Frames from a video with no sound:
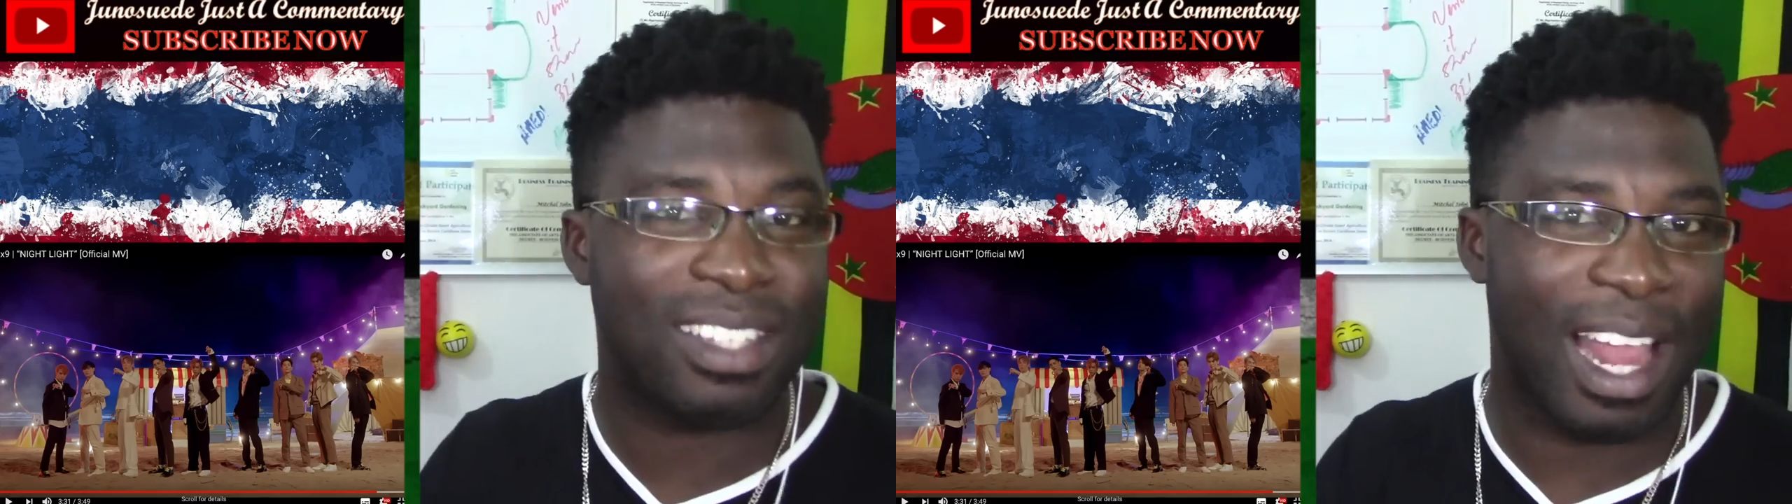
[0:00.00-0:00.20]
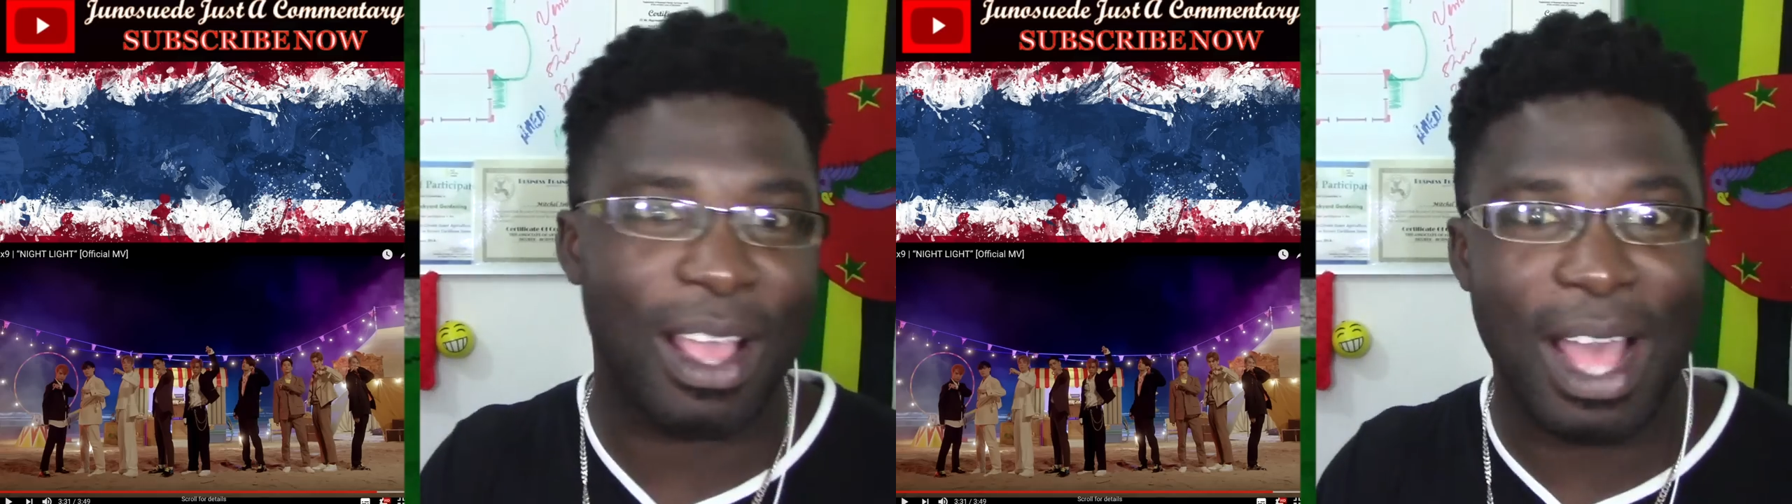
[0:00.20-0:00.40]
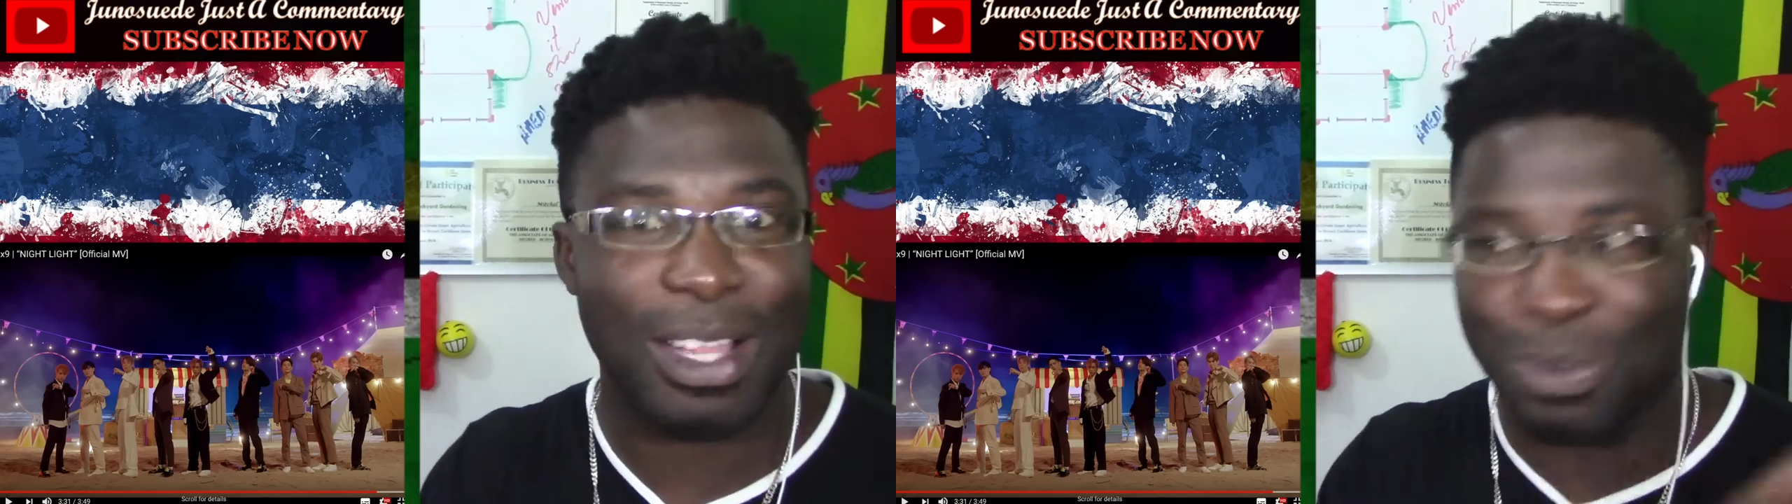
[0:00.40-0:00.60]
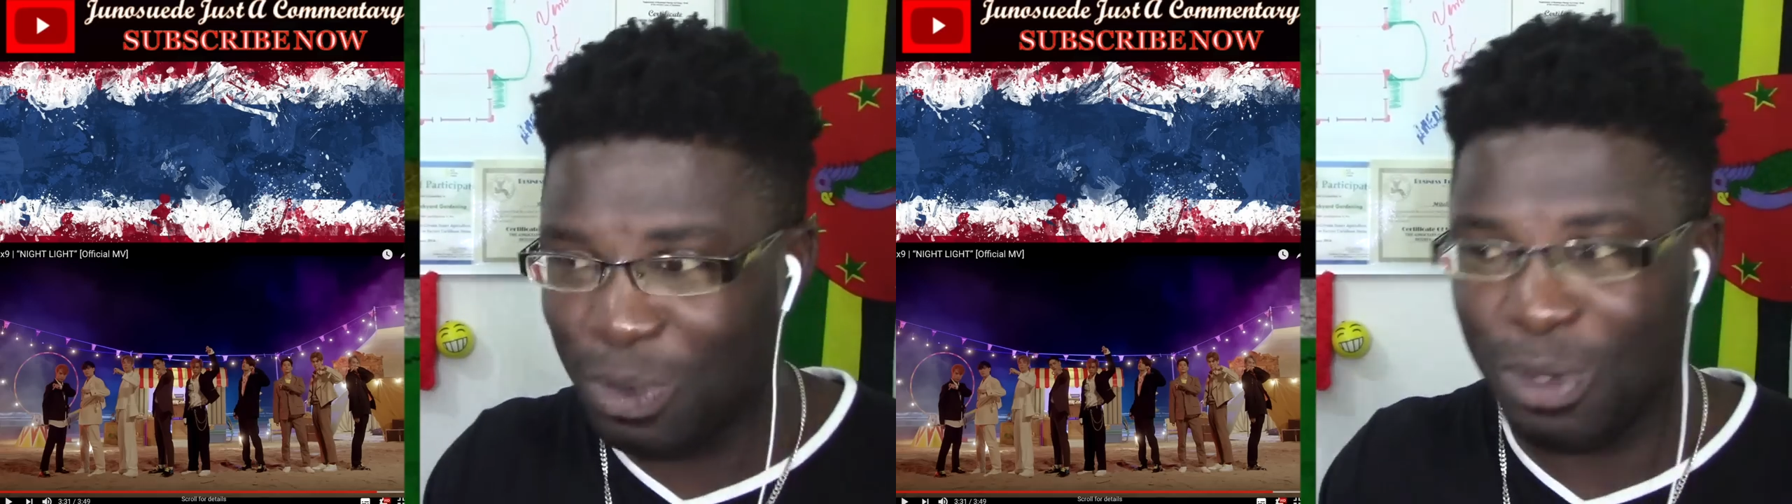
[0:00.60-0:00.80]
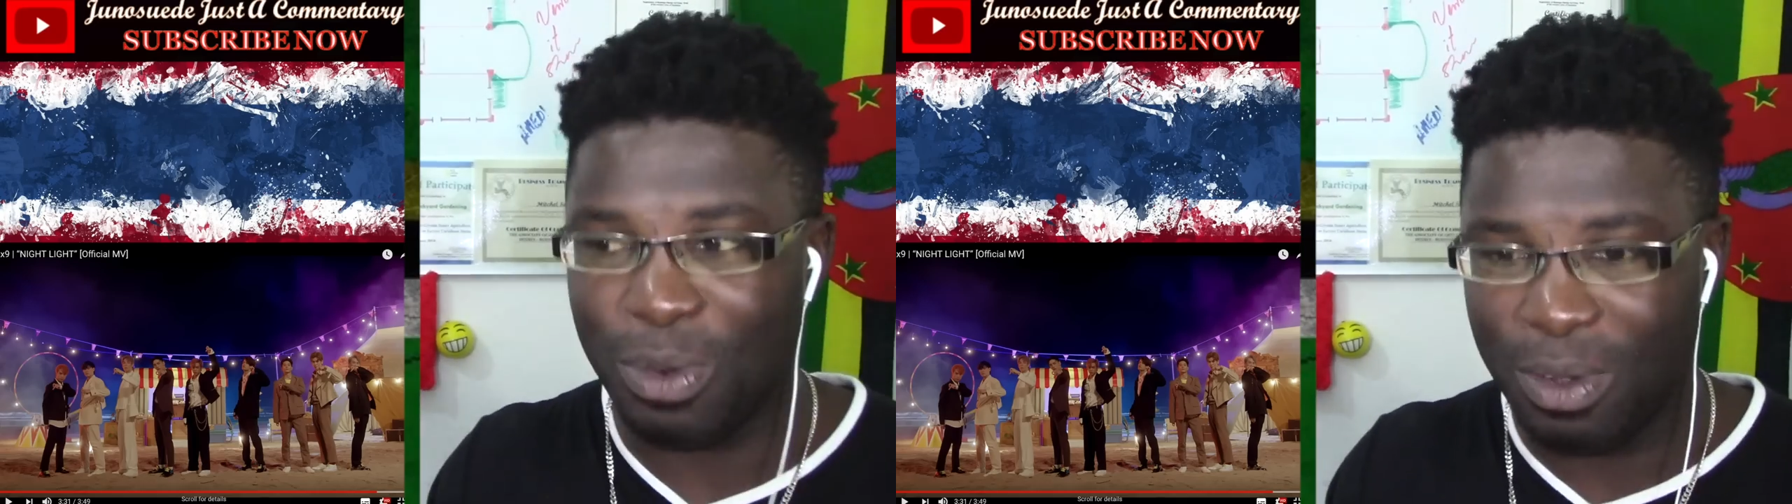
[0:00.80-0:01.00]
like as
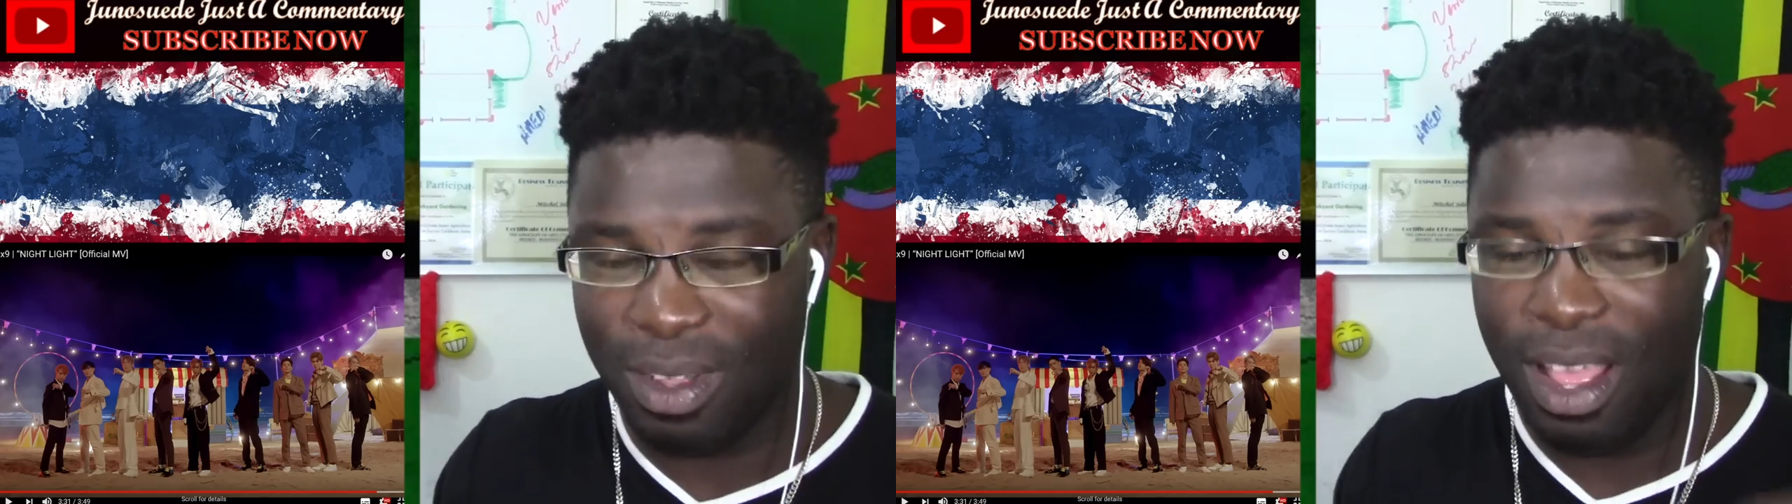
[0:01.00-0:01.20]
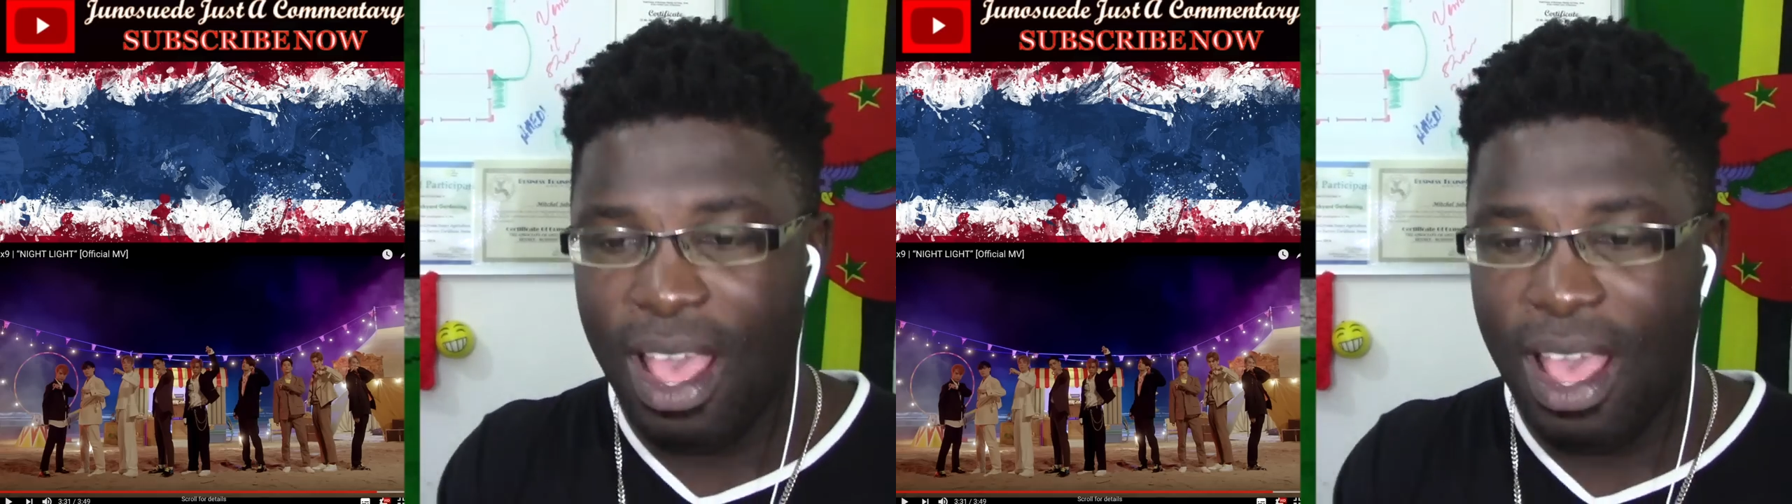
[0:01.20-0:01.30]
you know.